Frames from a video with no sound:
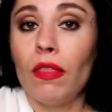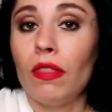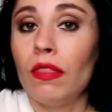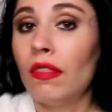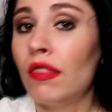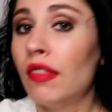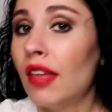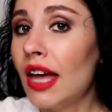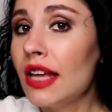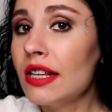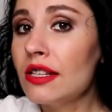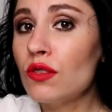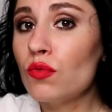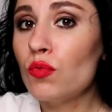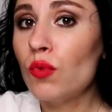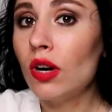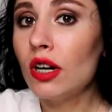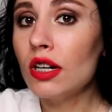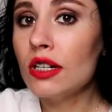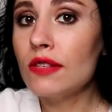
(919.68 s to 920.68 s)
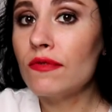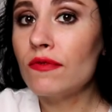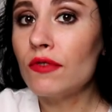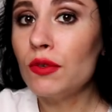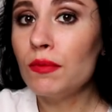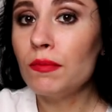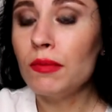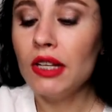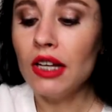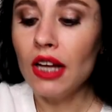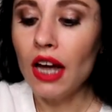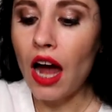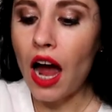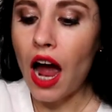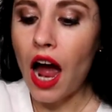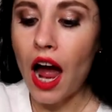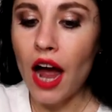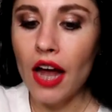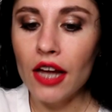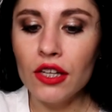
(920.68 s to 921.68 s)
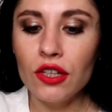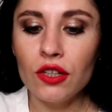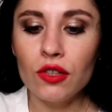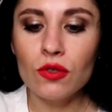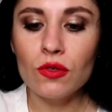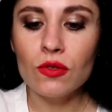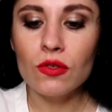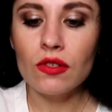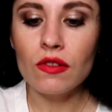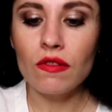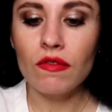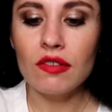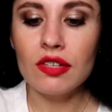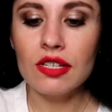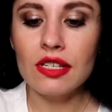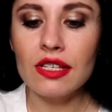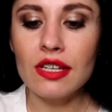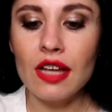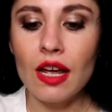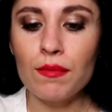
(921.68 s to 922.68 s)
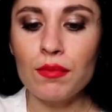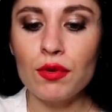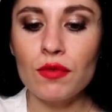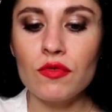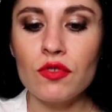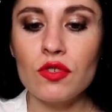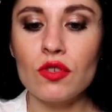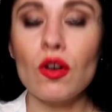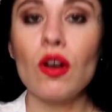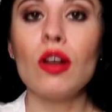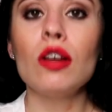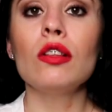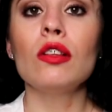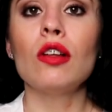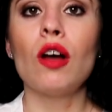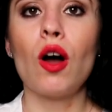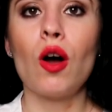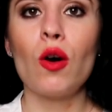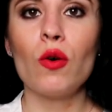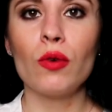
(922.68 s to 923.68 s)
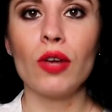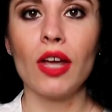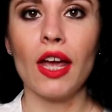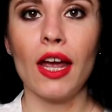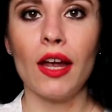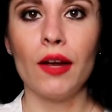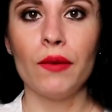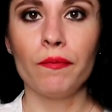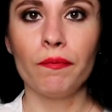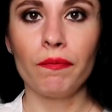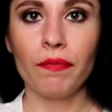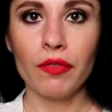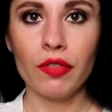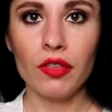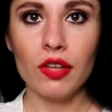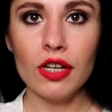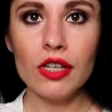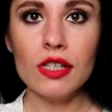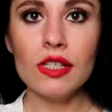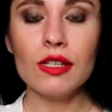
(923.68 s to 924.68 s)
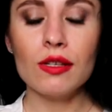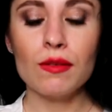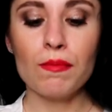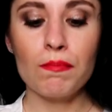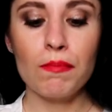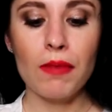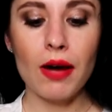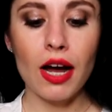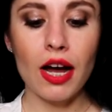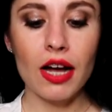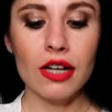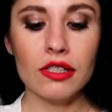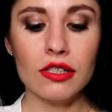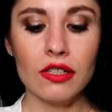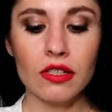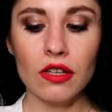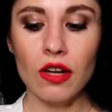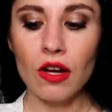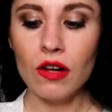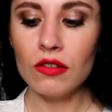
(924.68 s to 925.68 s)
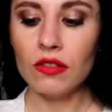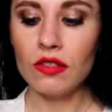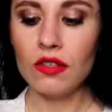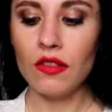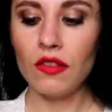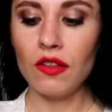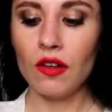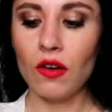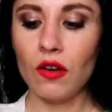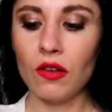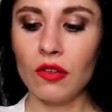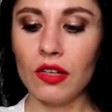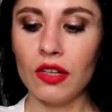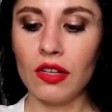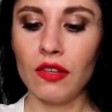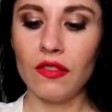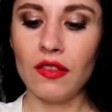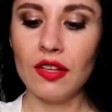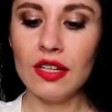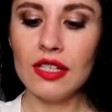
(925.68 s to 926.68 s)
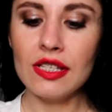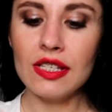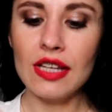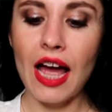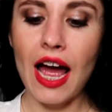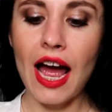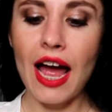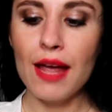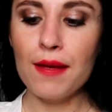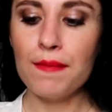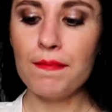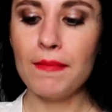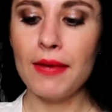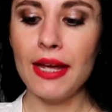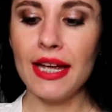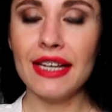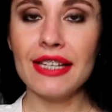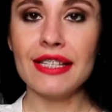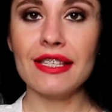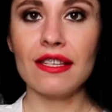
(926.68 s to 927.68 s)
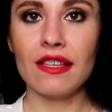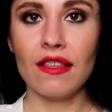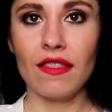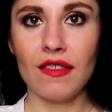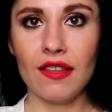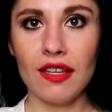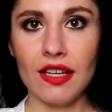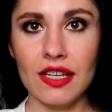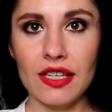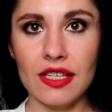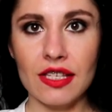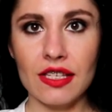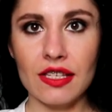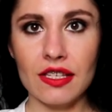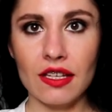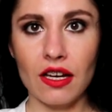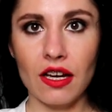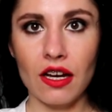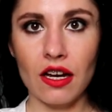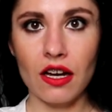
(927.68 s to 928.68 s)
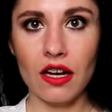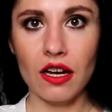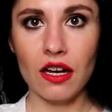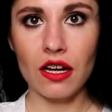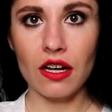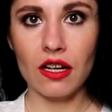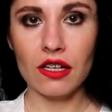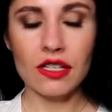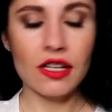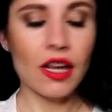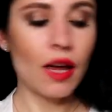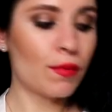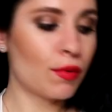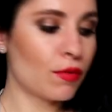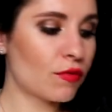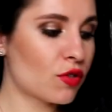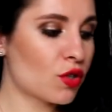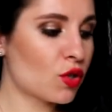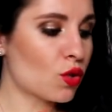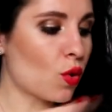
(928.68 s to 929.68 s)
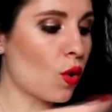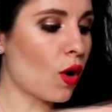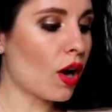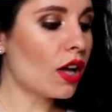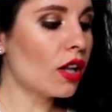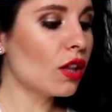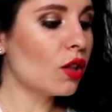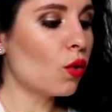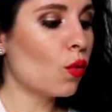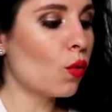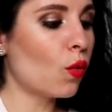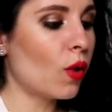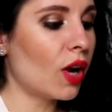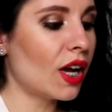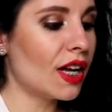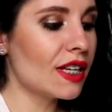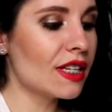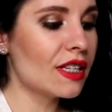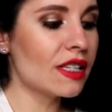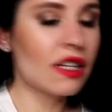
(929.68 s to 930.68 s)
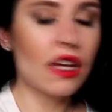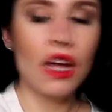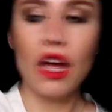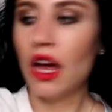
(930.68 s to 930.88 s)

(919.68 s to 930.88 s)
That works for me. I use this type of soil, okay, this, but not the only this. I mix this uh, type of soil with